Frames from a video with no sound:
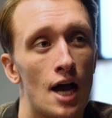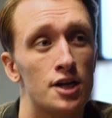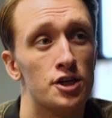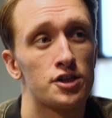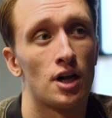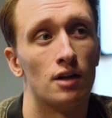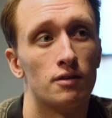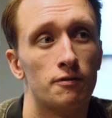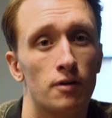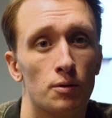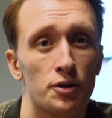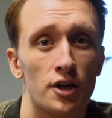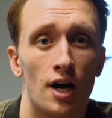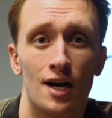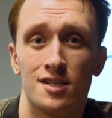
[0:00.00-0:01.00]
I just got off the phone
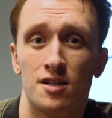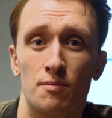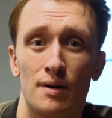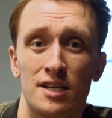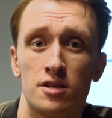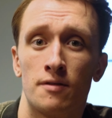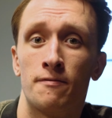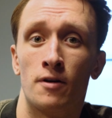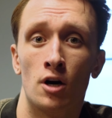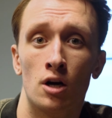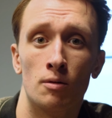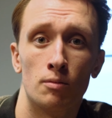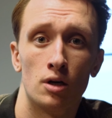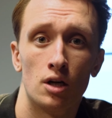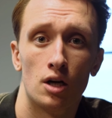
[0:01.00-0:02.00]
with an Austin-based firm.